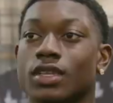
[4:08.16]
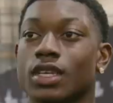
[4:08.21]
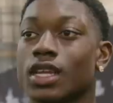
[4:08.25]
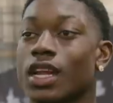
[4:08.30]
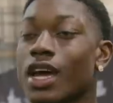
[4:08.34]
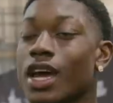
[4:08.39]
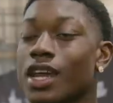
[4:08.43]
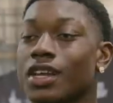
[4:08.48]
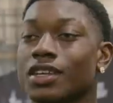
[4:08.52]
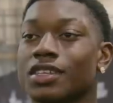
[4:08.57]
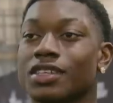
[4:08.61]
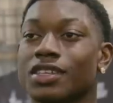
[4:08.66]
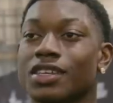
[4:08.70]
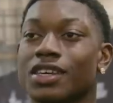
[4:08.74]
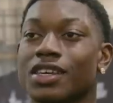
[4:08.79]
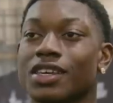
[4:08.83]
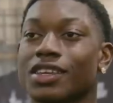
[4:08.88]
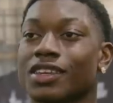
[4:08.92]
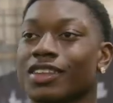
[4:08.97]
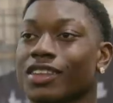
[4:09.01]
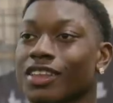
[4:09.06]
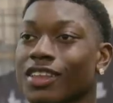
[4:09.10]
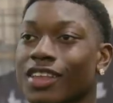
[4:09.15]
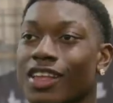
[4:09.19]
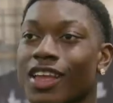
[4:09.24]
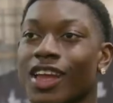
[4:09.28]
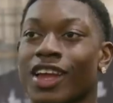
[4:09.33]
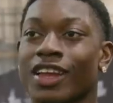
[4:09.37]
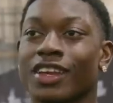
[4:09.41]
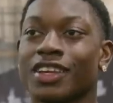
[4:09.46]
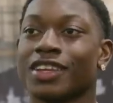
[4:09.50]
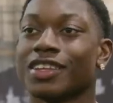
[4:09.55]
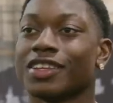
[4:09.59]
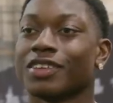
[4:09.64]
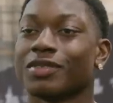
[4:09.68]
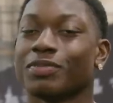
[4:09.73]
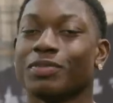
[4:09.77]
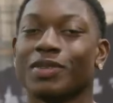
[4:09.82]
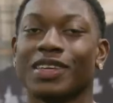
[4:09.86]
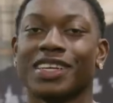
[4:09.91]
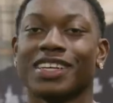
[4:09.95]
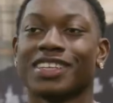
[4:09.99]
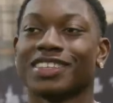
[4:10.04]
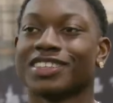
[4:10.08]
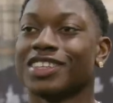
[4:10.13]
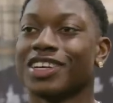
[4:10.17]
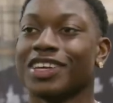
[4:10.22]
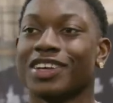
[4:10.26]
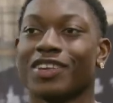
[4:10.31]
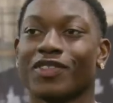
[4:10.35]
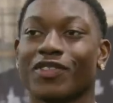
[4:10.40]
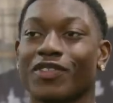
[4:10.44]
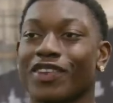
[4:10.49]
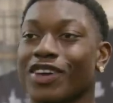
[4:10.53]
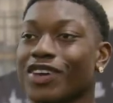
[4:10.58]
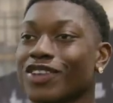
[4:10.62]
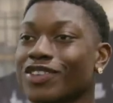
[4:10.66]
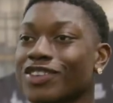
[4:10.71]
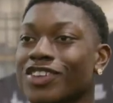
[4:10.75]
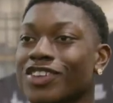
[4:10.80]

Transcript: 10 out of 10. I need to be the NFL